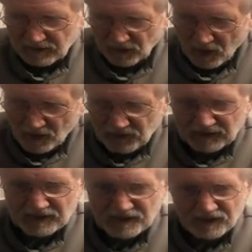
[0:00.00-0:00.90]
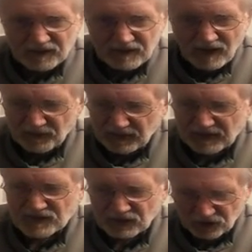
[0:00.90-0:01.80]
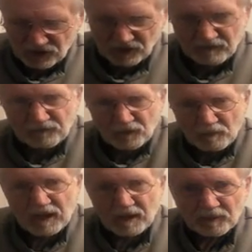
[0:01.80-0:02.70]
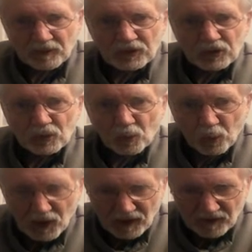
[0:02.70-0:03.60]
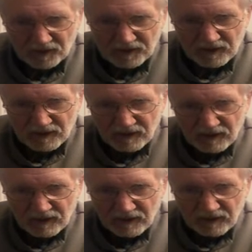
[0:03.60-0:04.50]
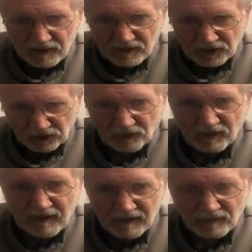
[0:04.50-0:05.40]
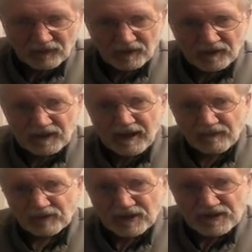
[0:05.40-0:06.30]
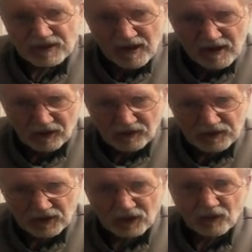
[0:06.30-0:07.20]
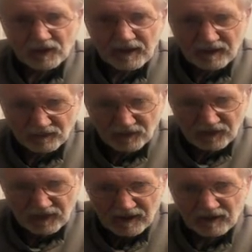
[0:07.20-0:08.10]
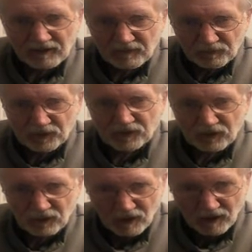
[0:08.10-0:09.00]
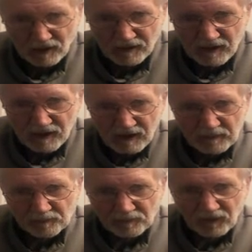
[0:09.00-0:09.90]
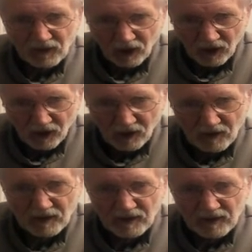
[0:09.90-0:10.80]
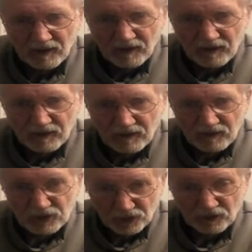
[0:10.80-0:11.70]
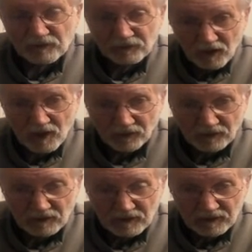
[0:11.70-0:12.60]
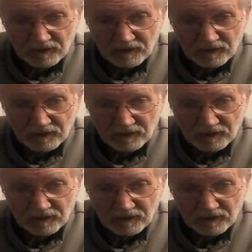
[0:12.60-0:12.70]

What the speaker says: Now, I think it's good for people to want to go to heaven and have a desire to go to heaven and live with God, our true Father.